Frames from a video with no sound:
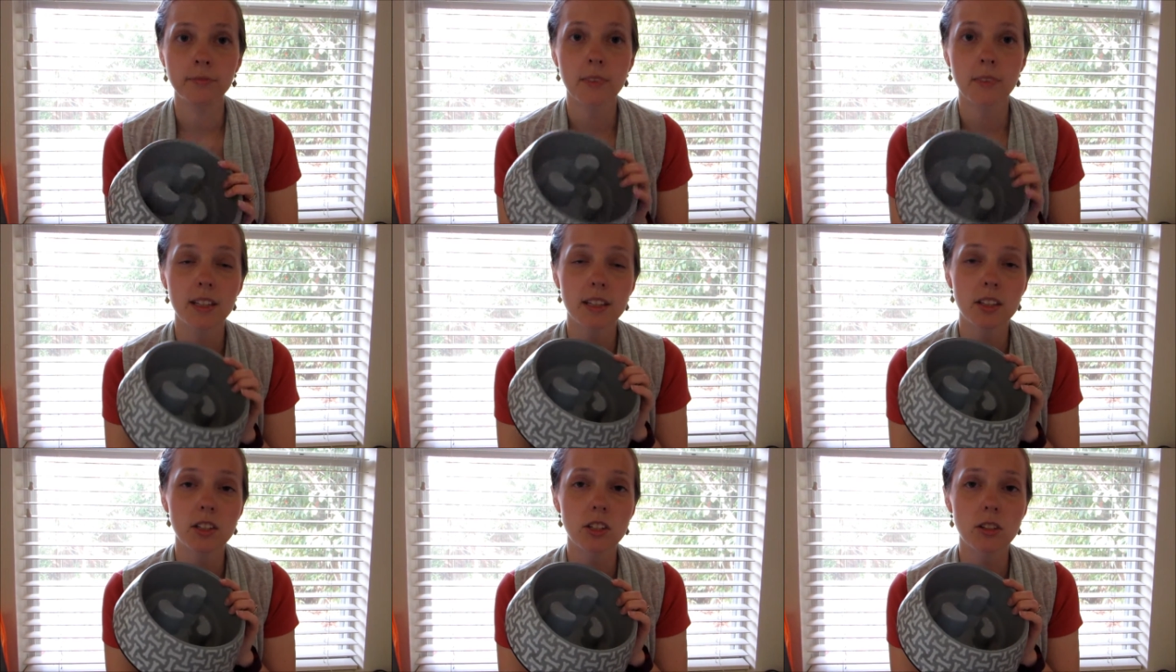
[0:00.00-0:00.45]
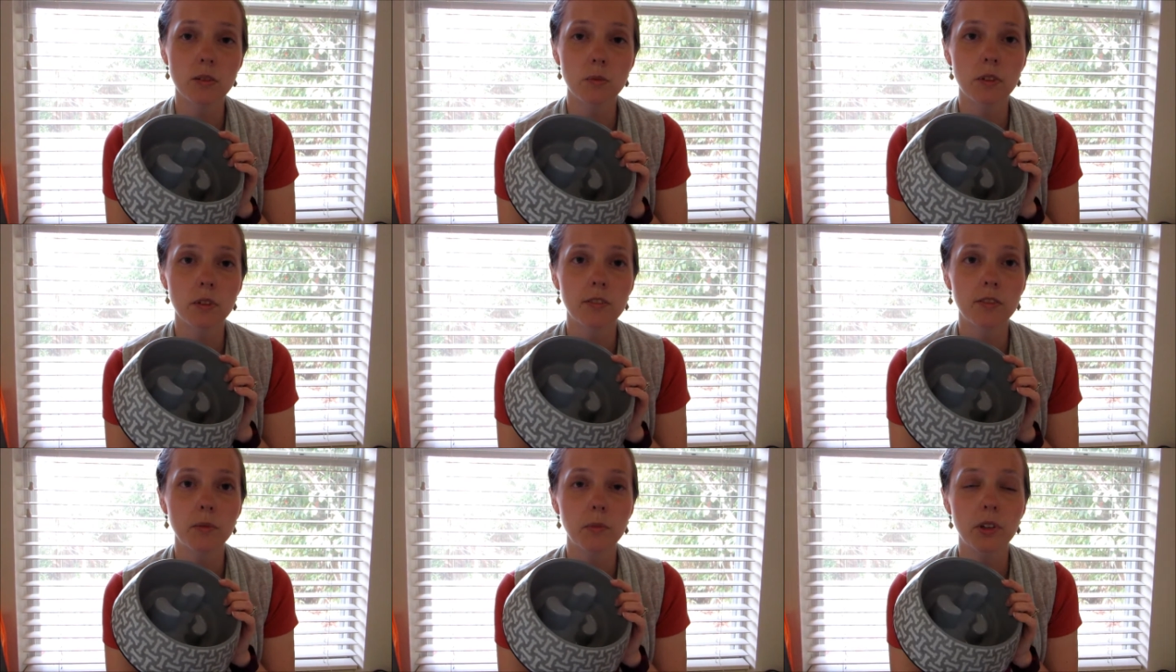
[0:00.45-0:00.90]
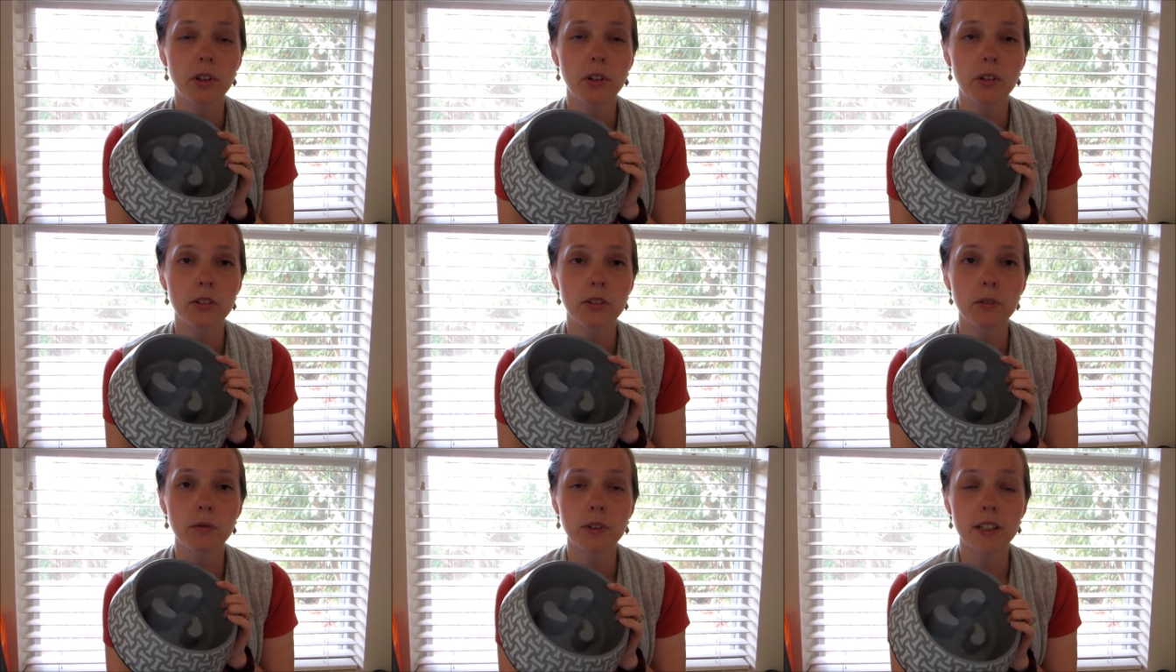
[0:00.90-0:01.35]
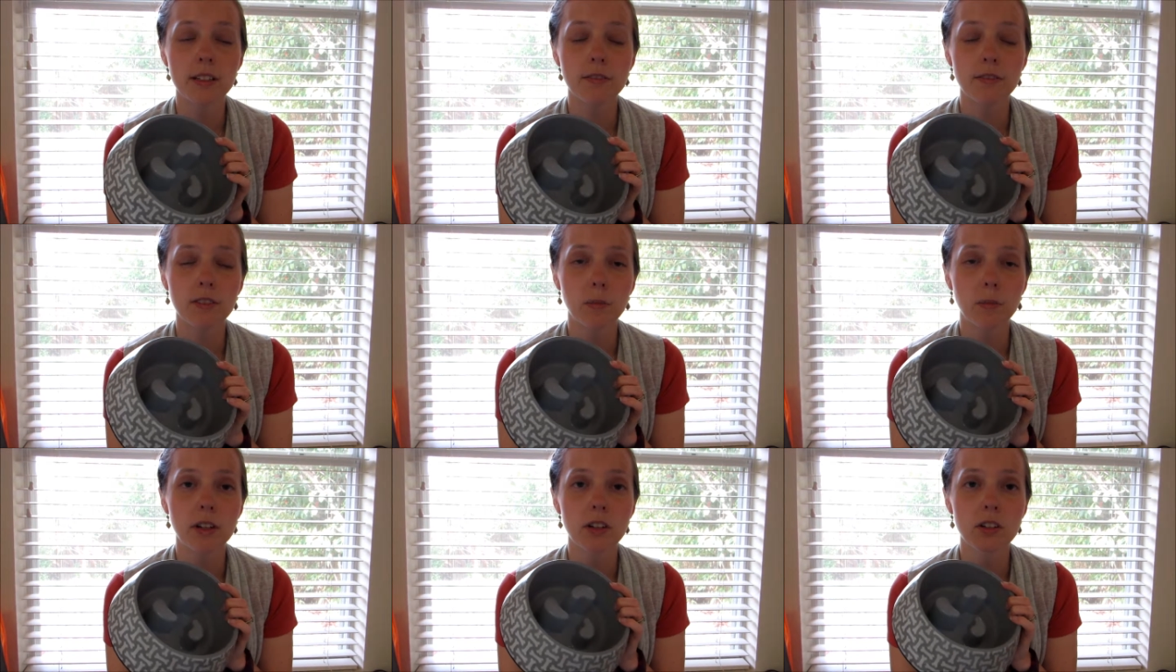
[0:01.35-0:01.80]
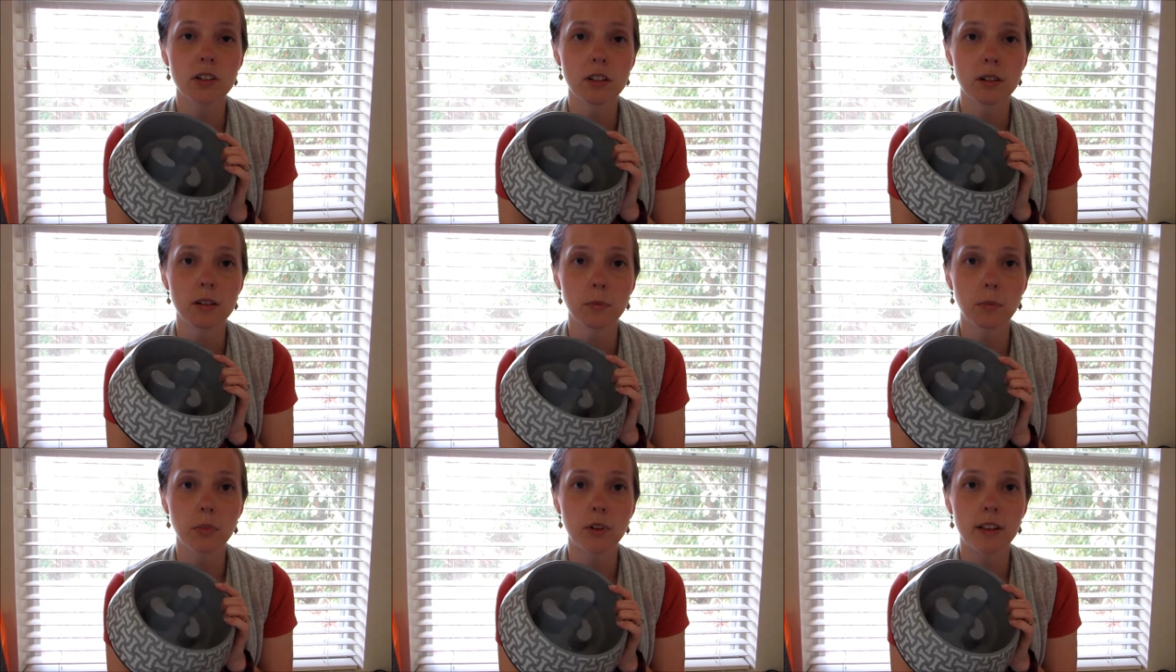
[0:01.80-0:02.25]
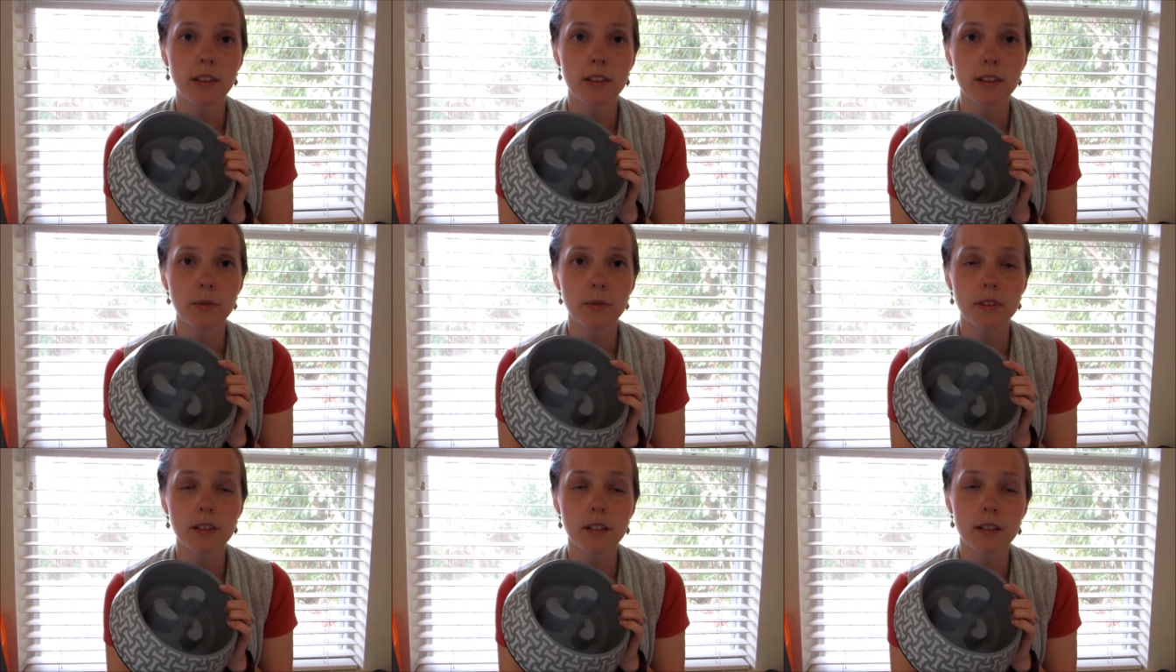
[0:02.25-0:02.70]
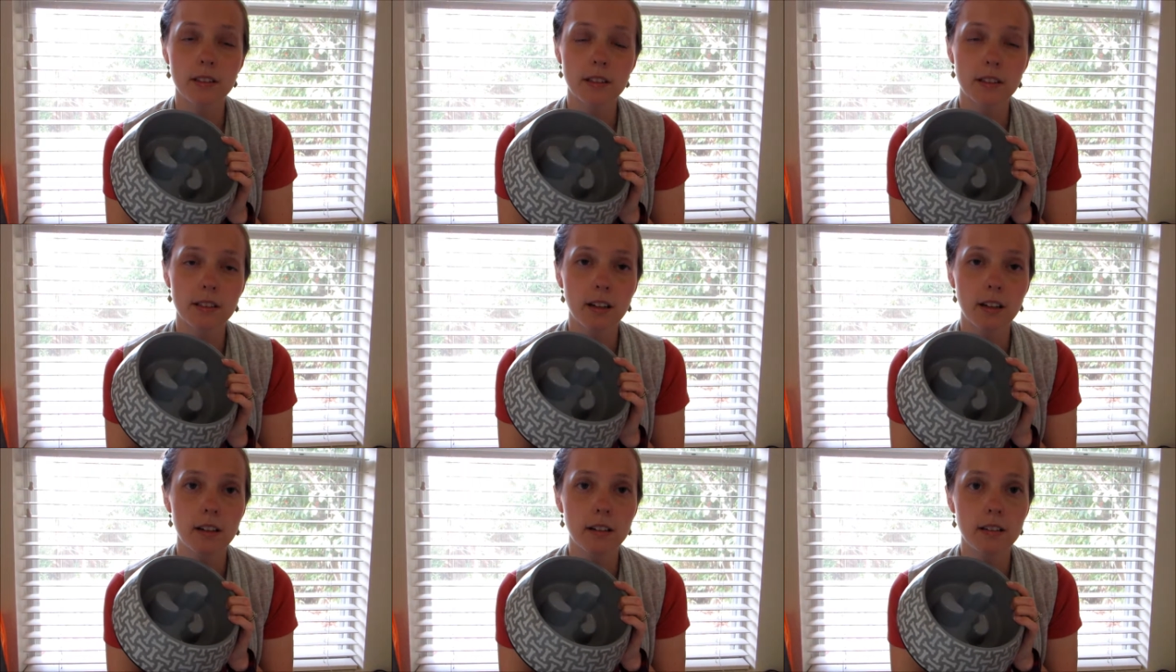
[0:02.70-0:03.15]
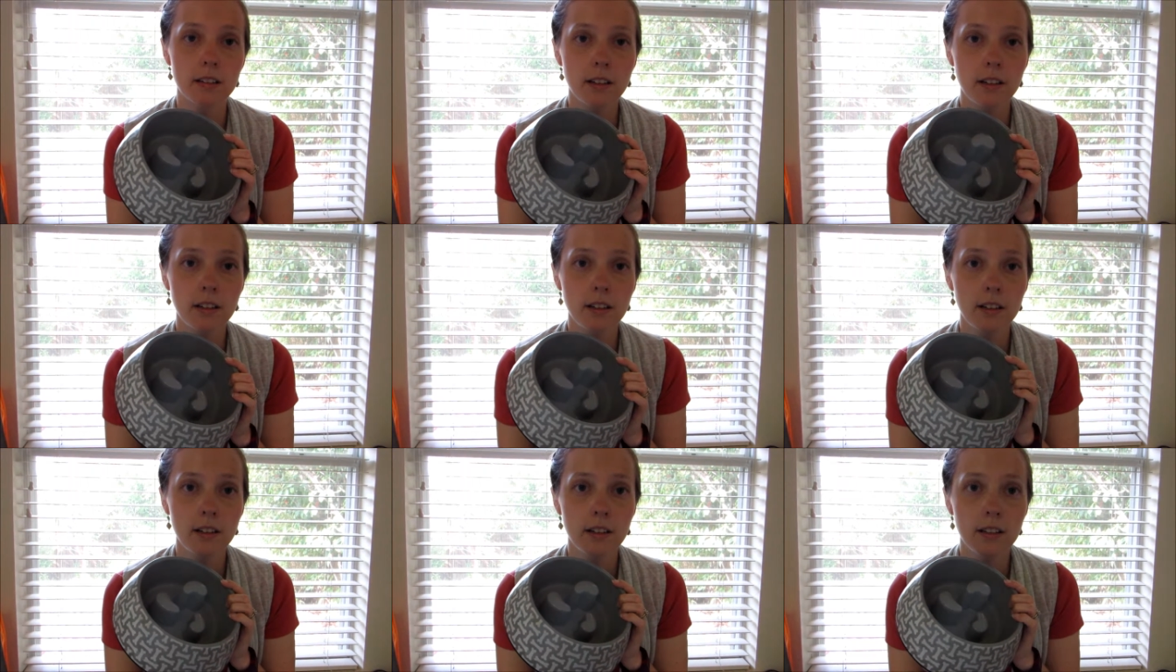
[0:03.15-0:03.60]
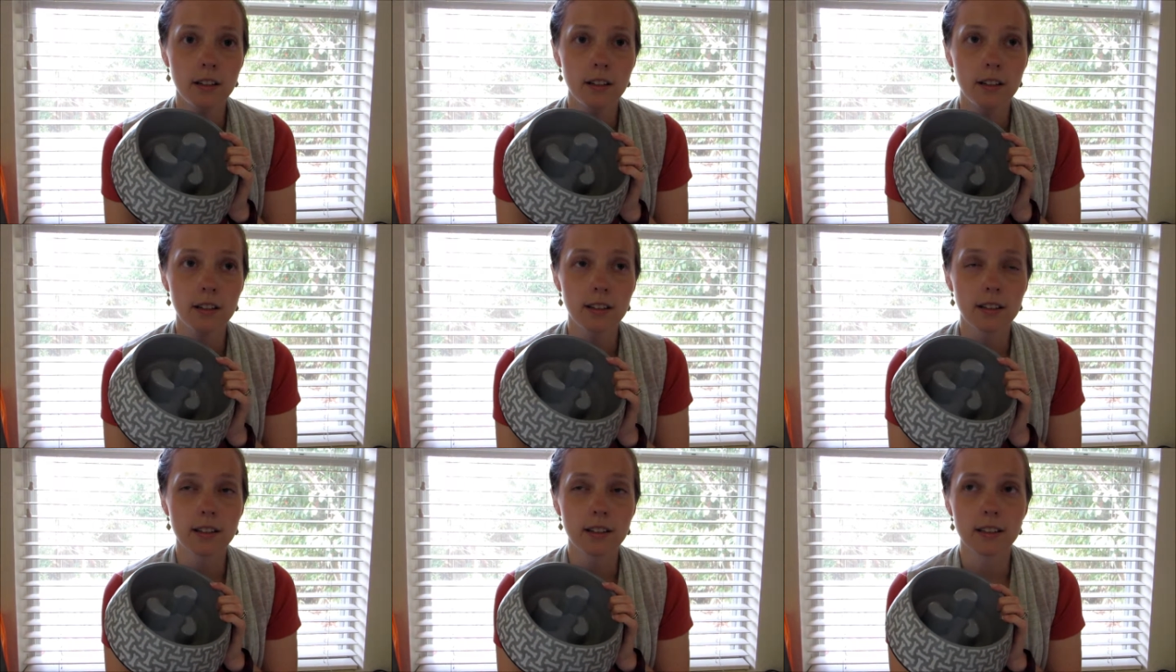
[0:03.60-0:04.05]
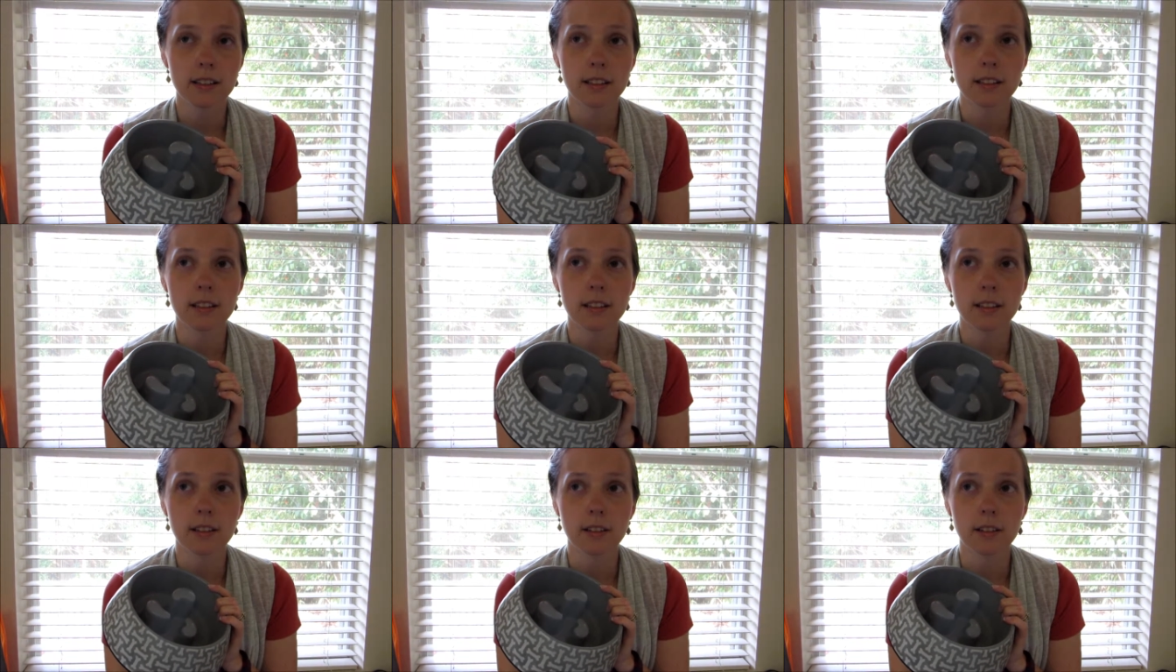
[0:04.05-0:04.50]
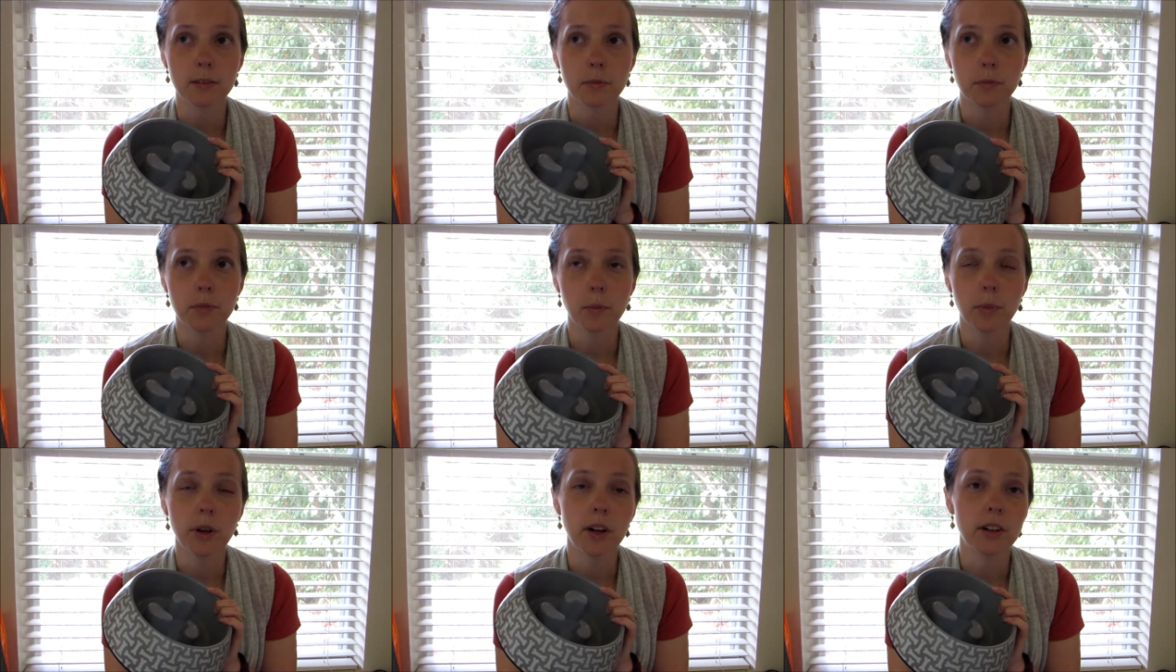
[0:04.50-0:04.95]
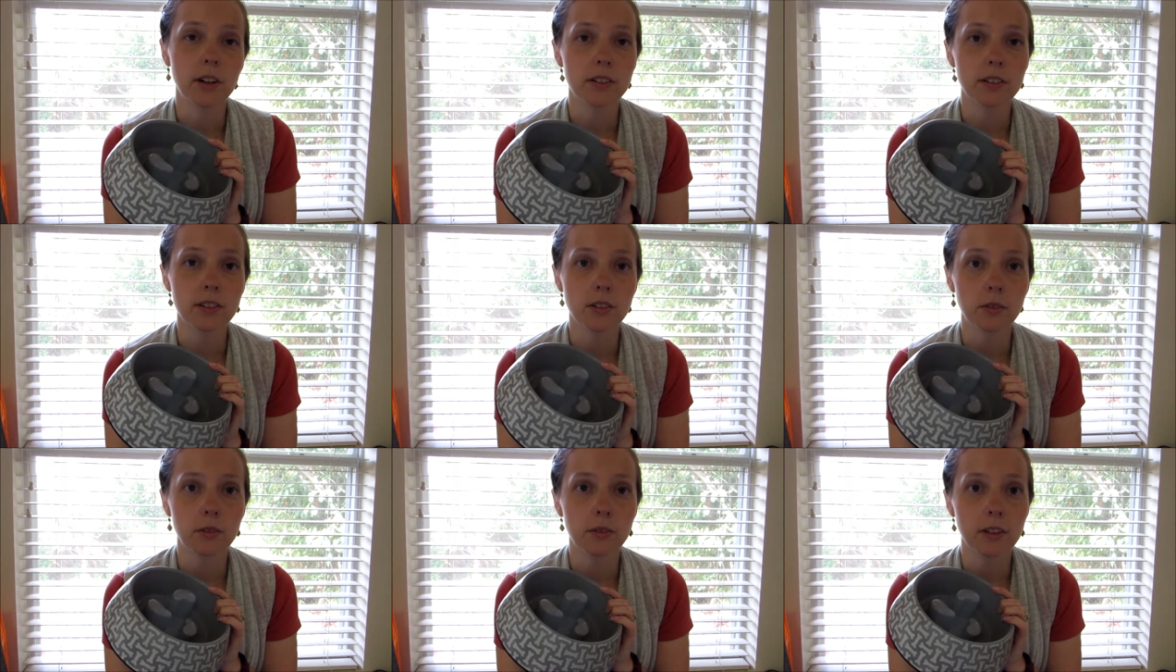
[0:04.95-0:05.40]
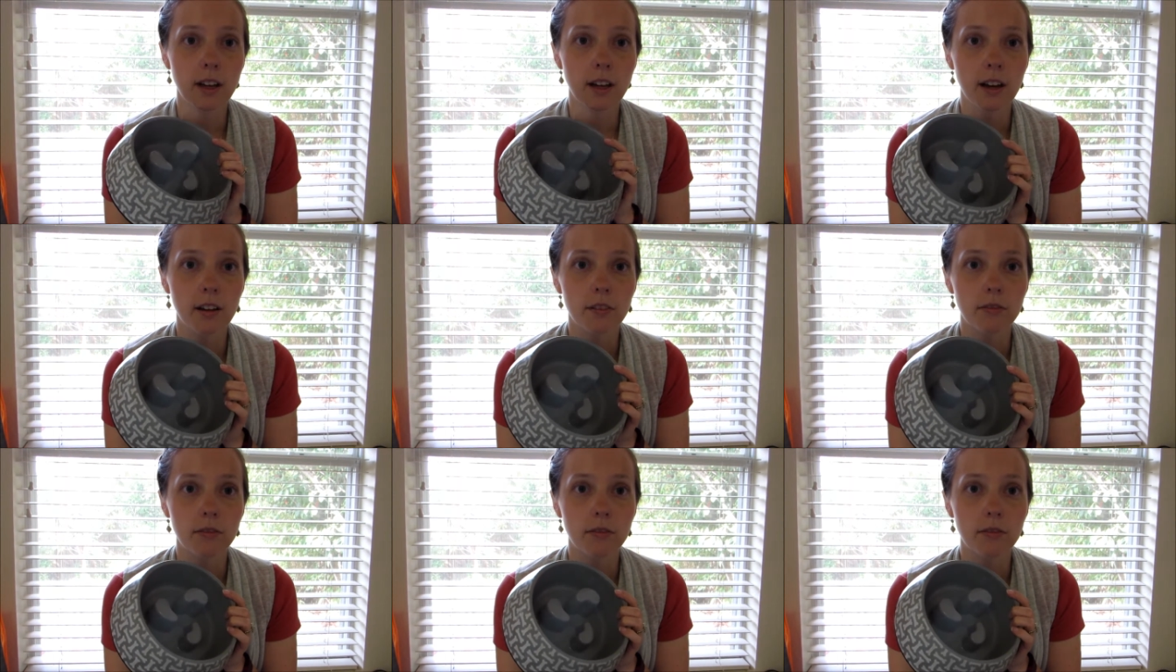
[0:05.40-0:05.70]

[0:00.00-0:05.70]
This is just one of them though, so we definitely make sure to bring this with us because my parents don't have